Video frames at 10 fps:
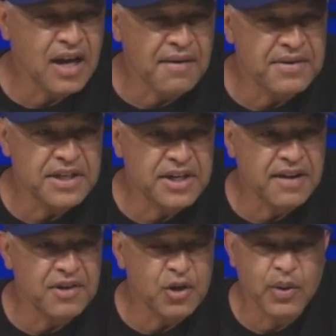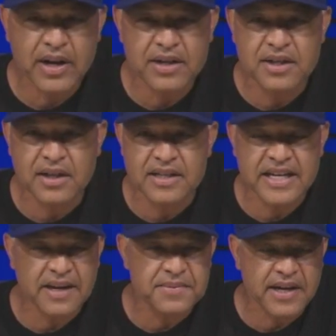obviously given credit to the
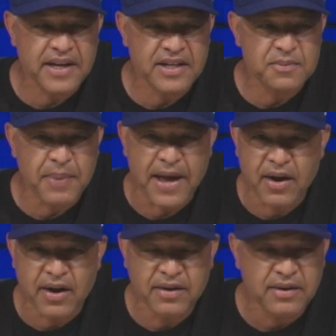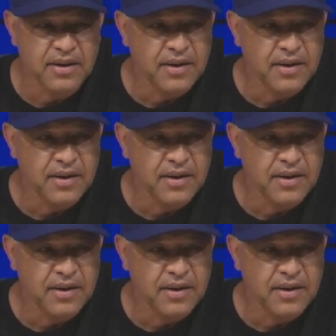teams that he's been on.